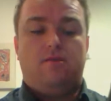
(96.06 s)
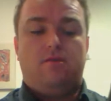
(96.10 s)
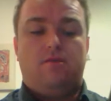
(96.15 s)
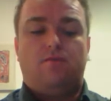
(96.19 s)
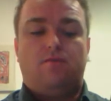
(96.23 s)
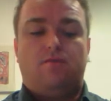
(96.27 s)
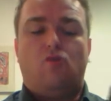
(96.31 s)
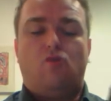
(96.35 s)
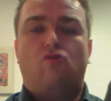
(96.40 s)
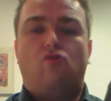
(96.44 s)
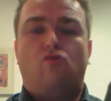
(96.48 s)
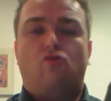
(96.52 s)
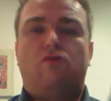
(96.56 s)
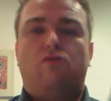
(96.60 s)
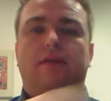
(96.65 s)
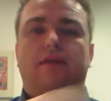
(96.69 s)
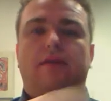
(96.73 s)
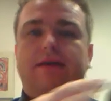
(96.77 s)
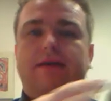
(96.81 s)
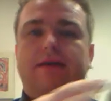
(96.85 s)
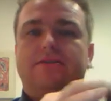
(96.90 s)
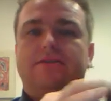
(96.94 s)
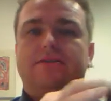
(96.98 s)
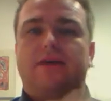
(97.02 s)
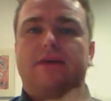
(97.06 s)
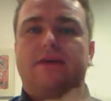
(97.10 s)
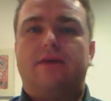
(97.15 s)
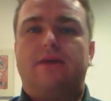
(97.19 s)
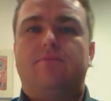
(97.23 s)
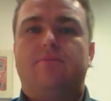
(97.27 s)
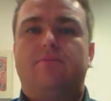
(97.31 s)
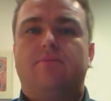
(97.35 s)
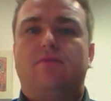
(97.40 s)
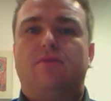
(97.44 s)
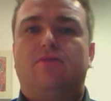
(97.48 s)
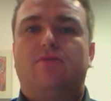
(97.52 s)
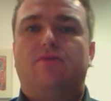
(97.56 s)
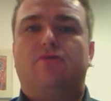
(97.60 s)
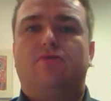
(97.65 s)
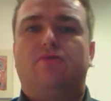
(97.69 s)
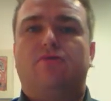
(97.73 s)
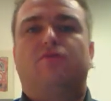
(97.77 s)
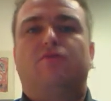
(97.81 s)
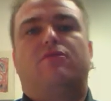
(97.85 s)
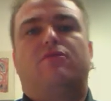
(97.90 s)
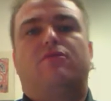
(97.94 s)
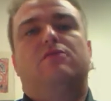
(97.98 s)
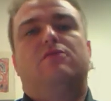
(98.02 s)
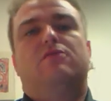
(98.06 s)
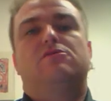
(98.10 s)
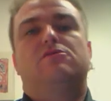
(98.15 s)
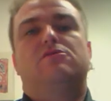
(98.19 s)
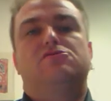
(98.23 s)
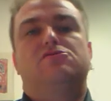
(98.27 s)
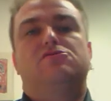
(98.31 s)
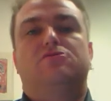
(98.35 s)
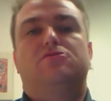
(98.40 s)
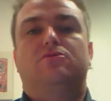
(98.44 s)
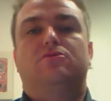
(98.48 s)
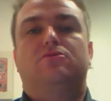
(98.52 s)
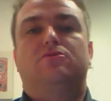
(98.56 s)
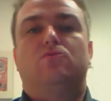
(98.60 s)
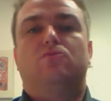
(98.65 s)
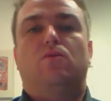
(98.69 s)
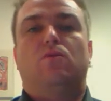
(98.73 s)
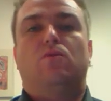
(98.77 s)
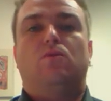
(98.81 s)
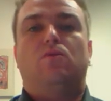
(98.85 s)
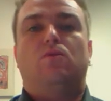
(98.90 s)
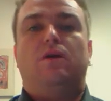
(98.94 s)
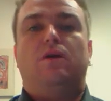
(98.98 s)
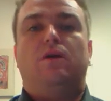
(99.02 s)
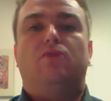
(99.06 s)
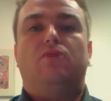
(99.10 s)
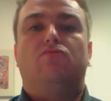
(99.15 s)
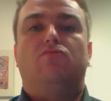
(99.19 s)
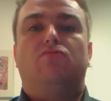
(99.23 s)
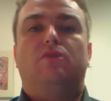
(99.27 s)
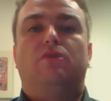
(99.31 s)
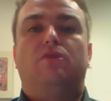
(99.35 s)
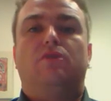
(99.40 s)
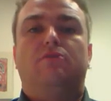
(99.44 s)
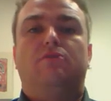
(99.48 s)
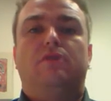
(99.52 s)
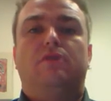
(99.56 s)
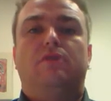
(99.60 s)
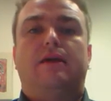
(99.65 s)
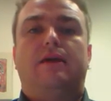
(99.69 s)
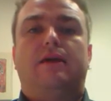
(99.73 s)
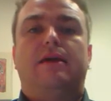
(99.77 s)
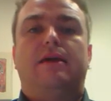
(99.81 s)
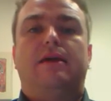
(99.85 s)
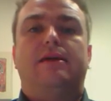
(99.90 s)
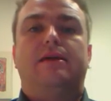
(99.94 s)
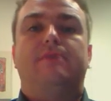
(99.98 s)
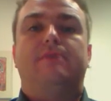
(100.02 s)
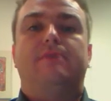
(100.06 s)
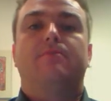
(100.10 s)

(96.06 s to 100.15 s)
or a lace up through the front of the shoe is really key.